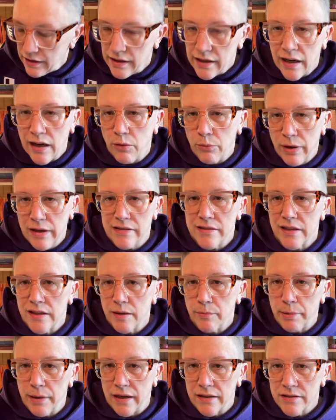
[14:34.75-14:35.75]
can't wait to
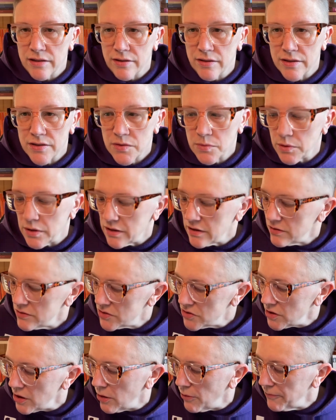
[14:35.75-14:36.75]
get back to this one.
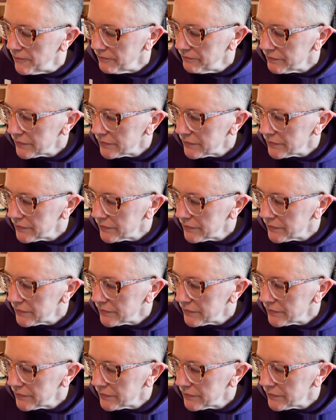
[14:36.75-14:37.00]
So